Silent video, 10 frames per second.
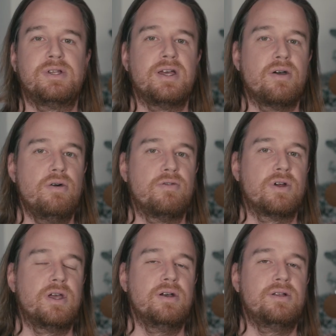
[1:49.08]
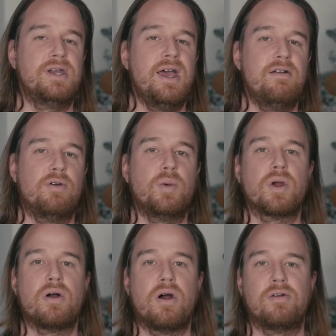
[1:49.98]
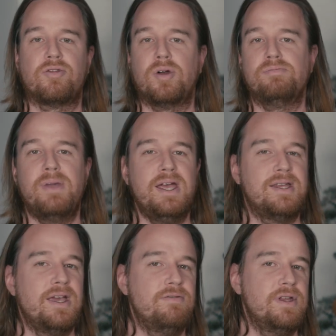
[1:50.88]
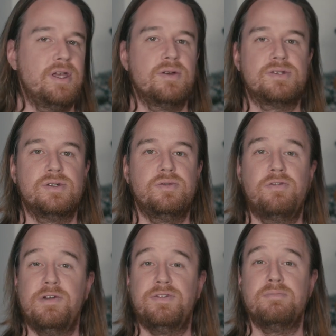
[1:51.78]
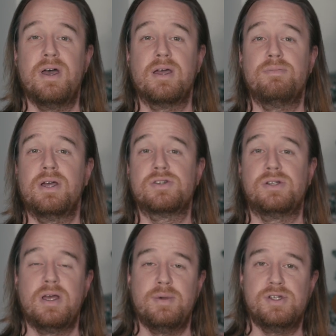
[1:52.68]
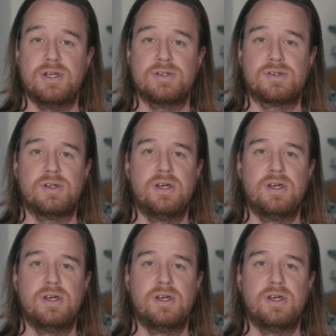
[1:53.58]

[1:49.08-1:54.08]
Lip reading: like overkill in every regard, from 8K video to 50 megapixel images.